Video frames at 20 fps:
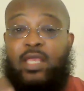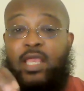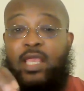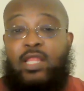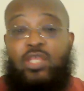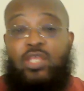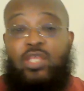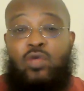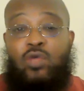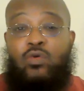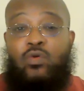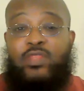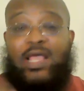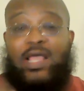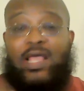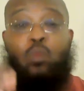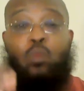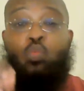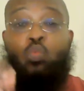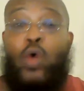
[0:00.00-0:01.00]
in you
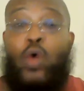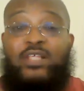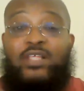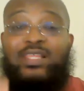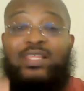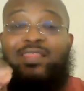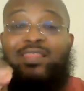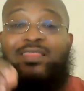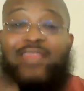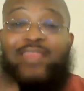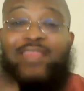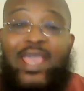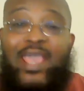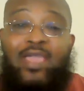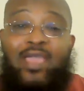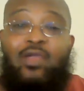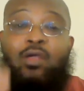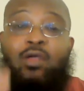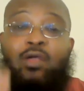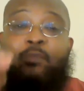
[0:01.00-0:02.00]
that wasn't
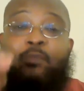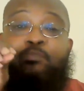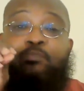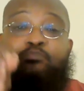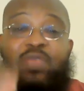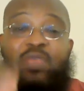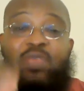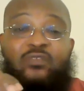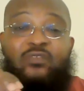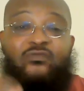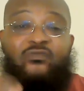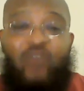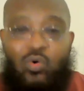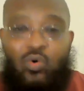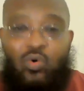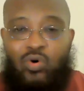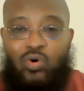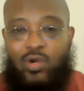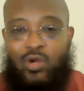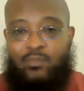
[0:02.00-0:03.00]
there
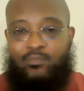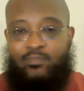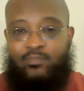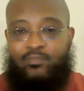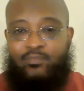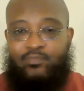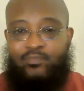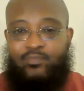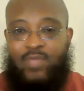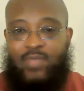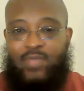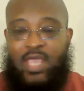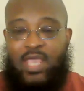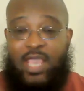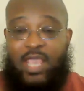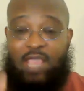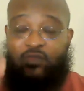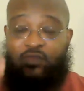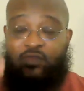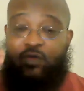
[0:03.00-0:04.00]
before.
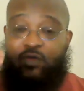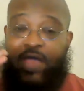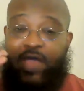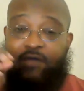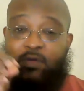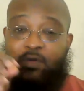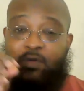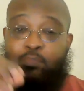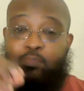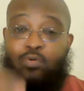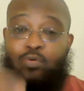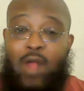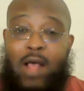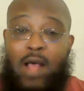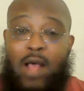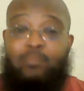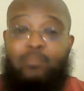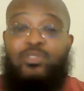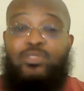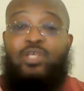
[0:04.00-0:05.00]
If you're having
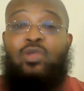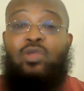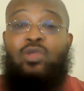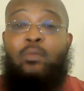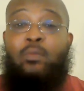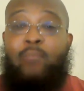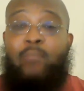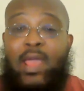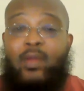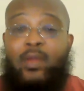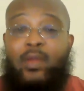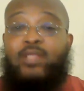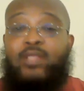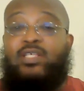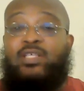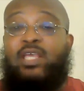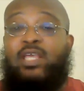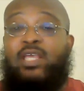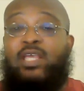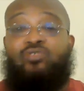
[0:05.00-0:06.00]
problems in your marriage,
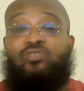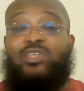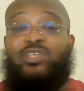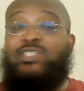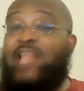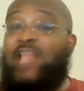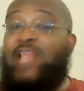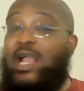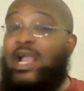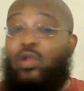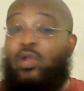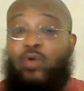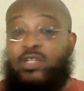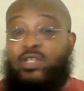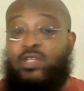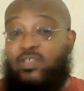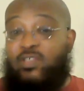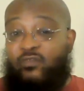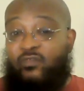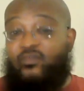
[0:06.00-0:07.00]
the hijrah is not
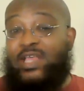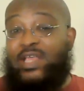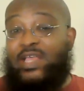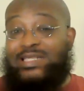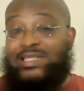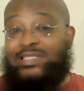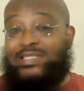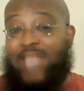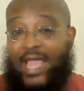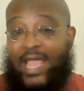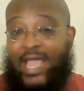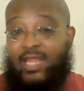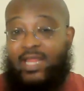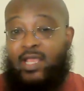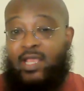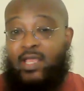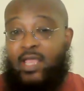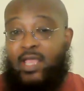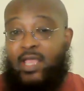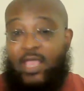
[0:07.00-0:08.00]
going to fix that
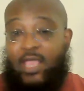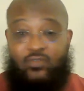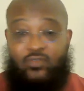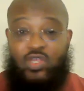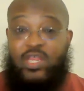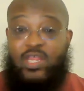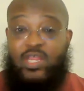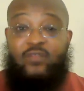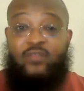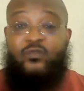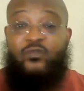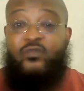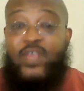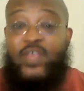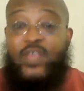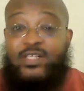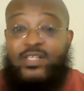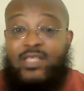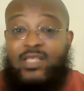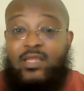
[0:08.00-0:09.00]
if you didn't
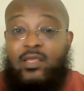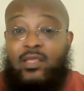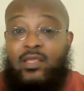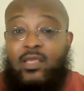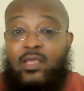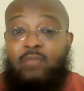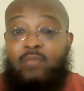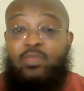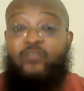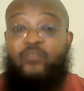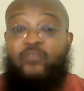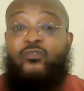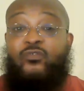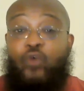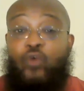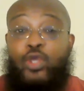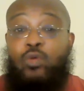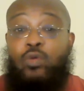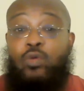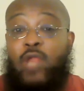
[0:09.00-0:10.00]
fix it
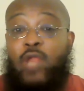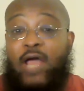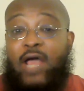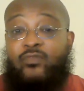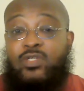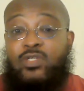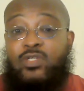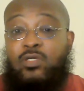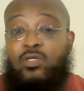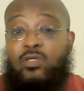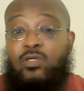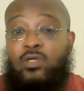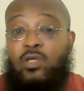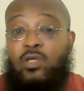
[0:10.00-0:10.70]
before you left.